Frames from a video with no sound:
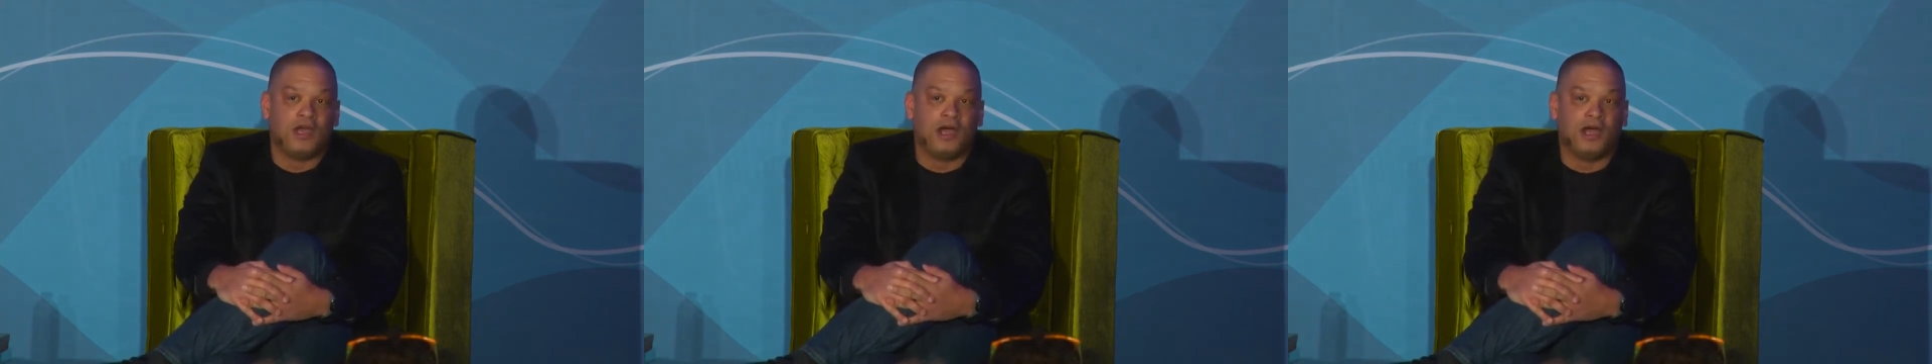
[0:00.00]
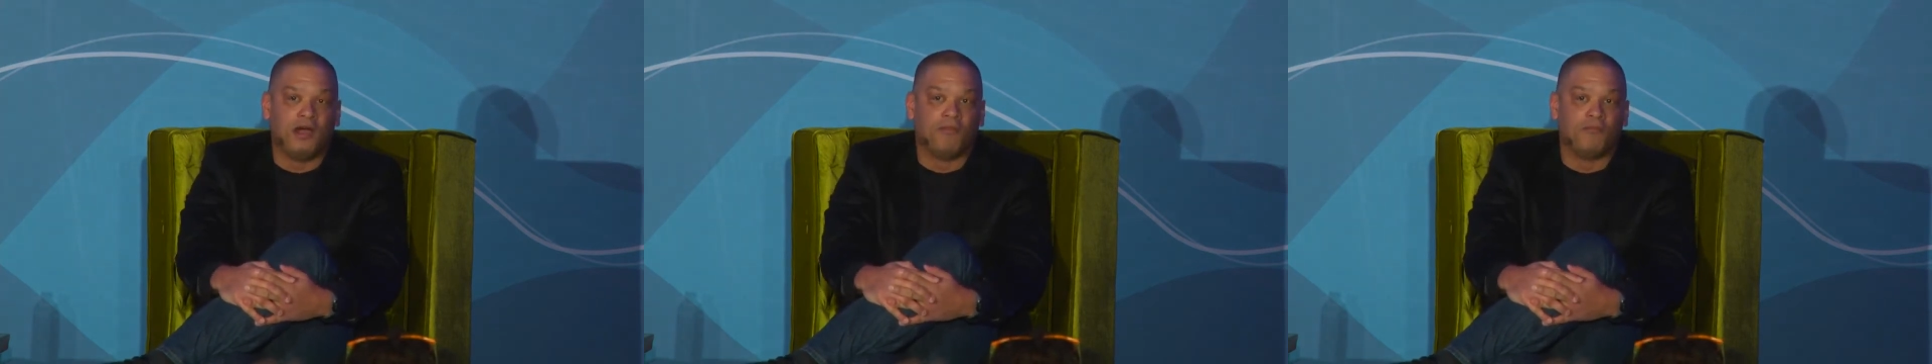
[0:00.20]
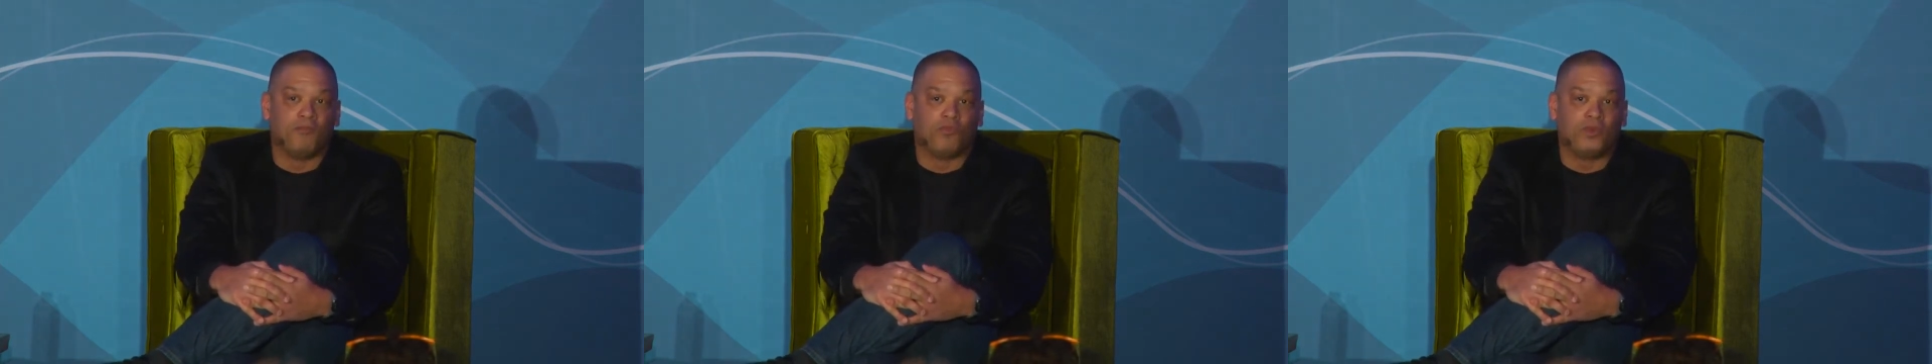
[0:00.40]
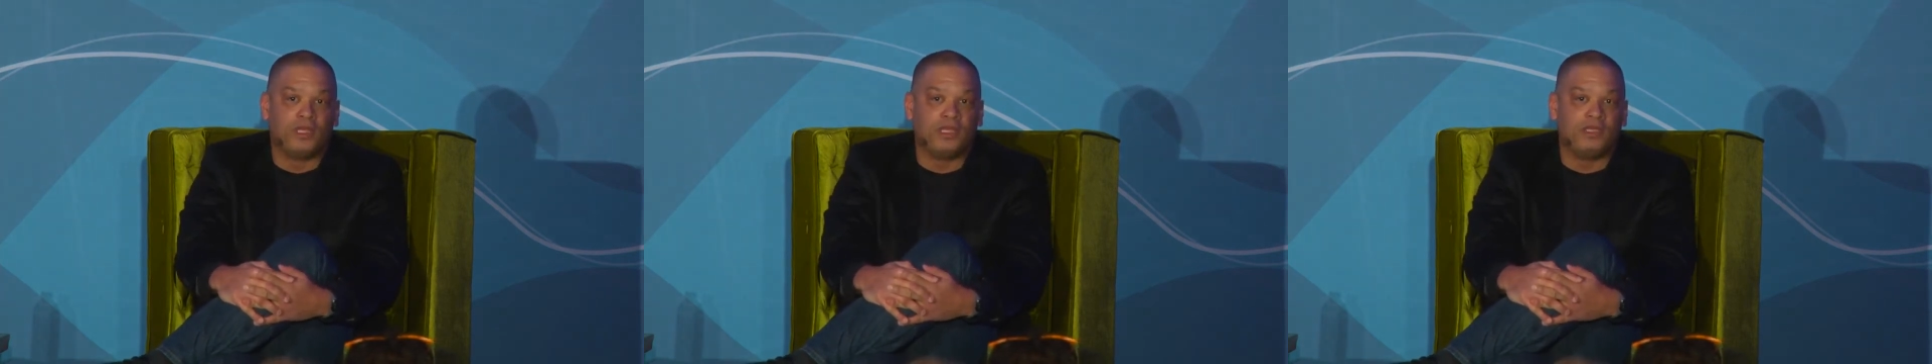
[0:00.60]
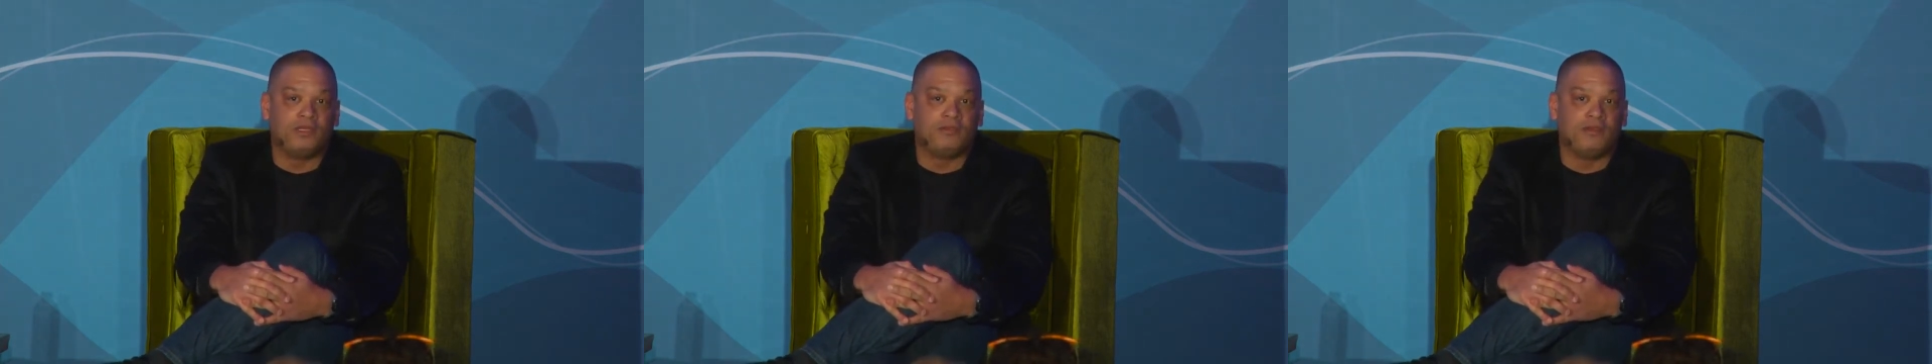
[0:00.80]
Um,
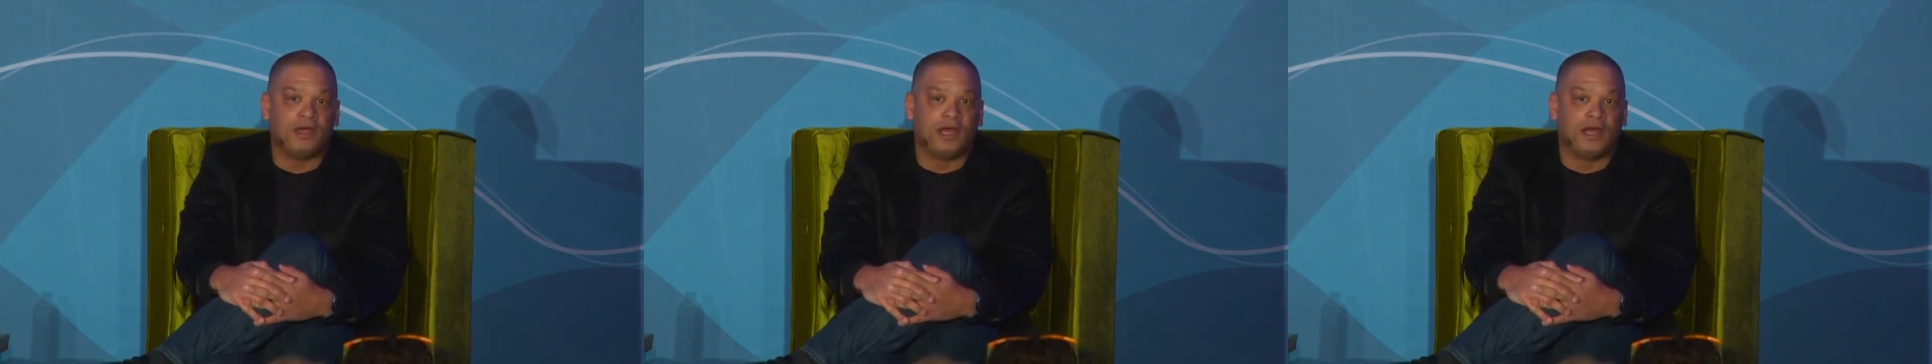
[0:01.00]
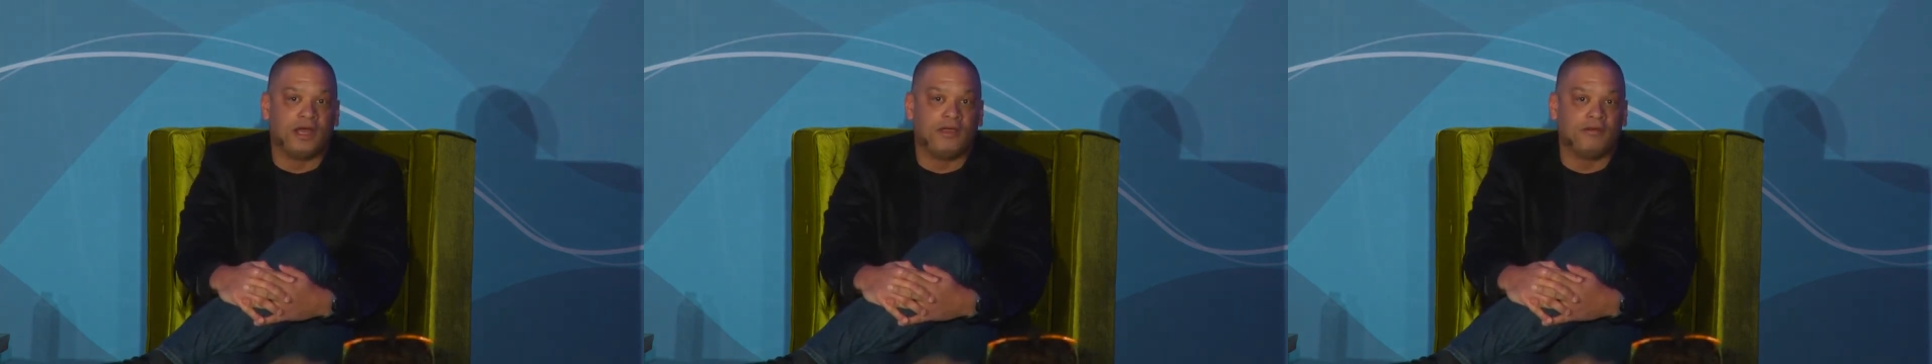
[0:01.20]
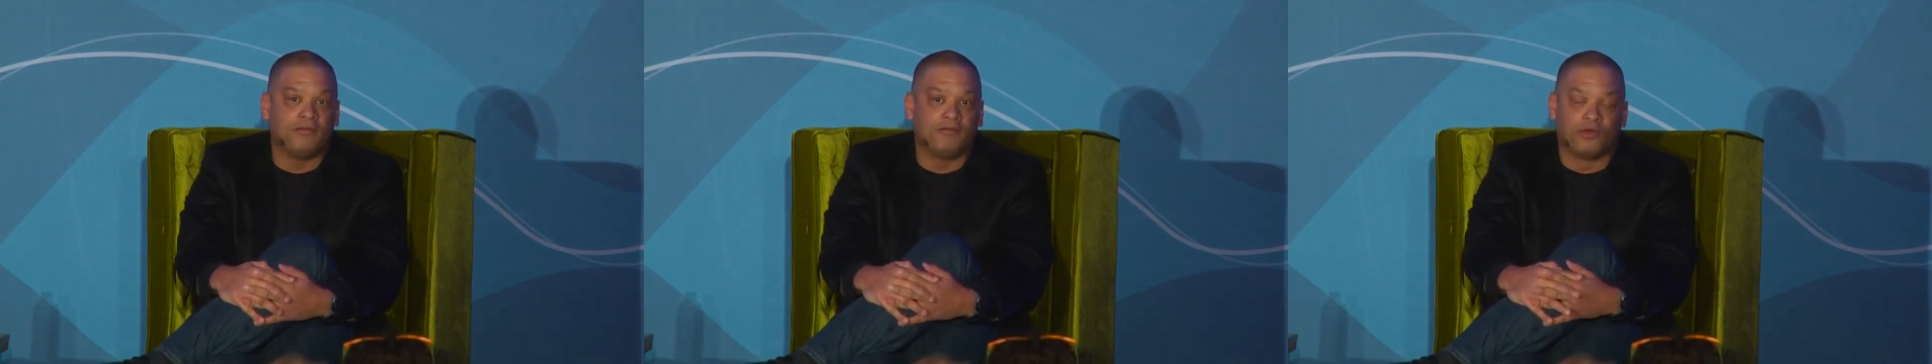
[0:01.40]
we uh,